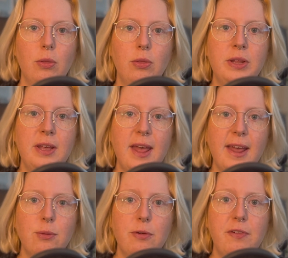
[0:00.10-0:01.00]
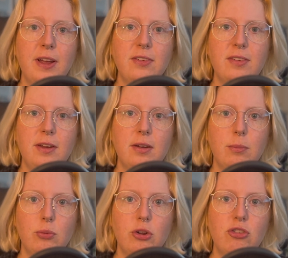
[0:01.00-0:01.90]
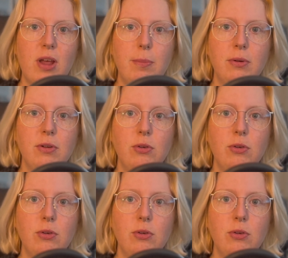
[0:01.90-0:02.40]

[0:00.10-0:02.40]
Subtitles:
The Equifax data breach happened in